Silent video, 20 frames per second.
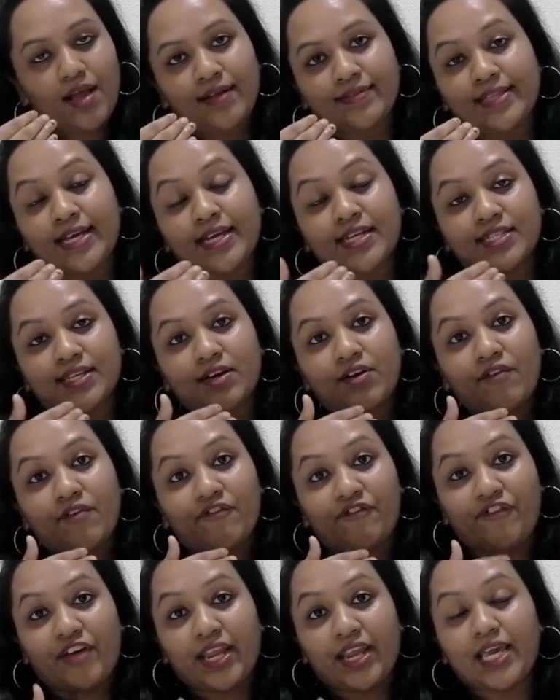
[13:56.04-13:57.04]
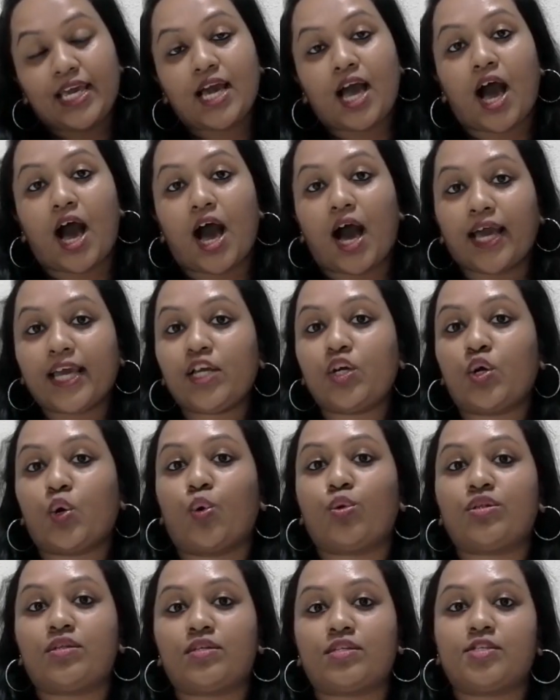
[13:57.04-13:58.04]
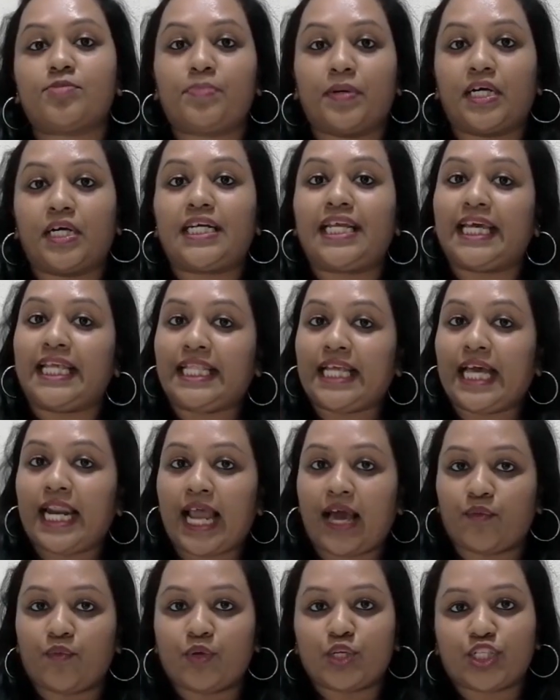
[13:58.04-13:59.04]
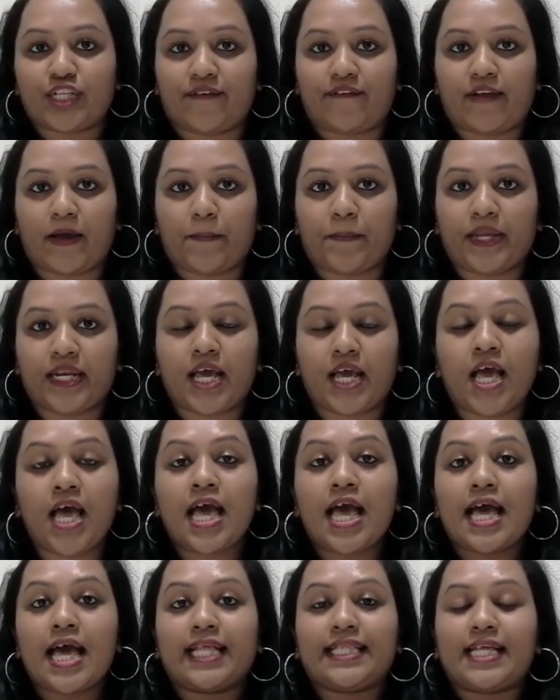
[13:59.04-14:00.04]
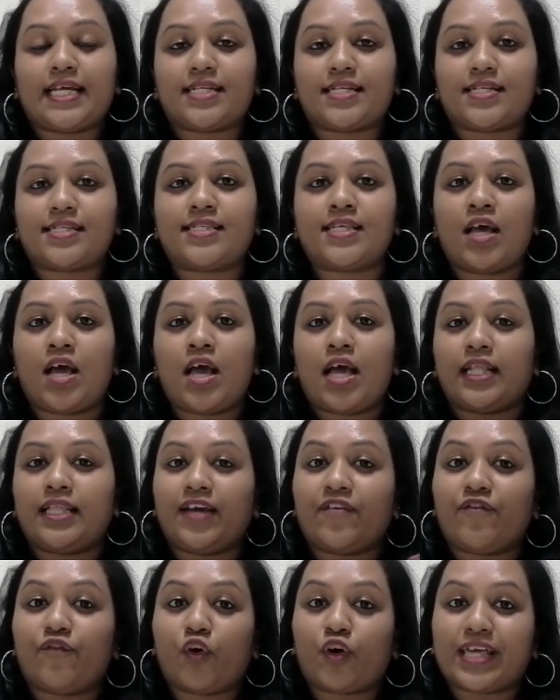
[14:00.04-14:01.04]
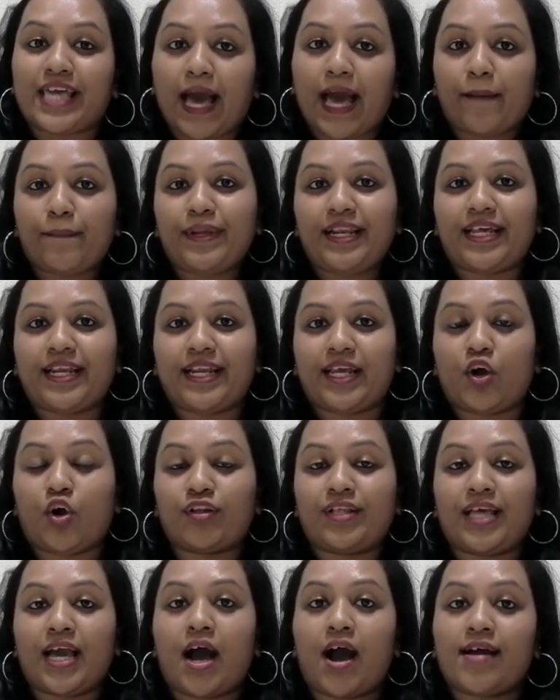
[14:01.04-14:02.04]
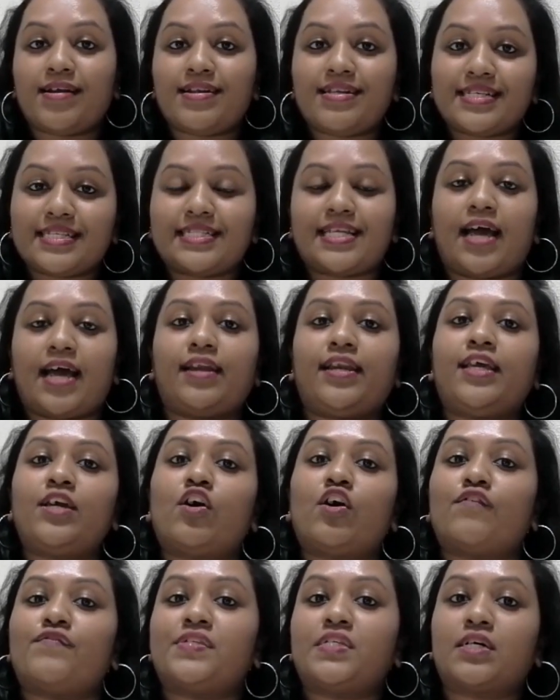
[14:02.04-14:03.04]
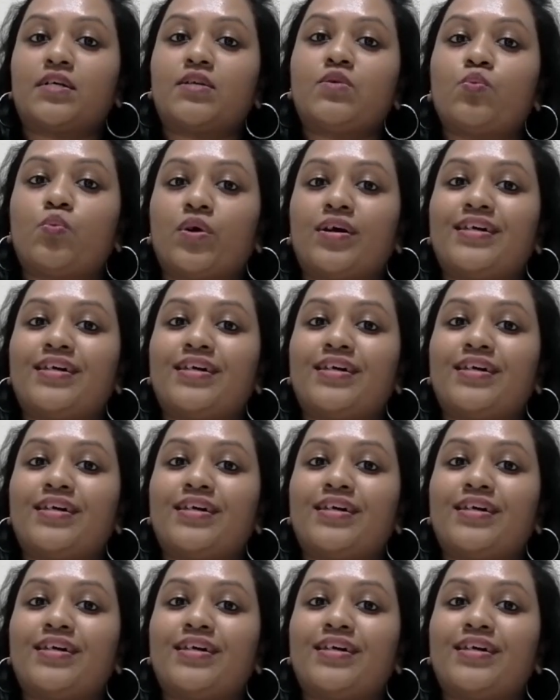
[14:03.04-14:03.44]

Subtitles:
there is a very high growth spurt in their language development. That is, their vocabulary or their understanding of certain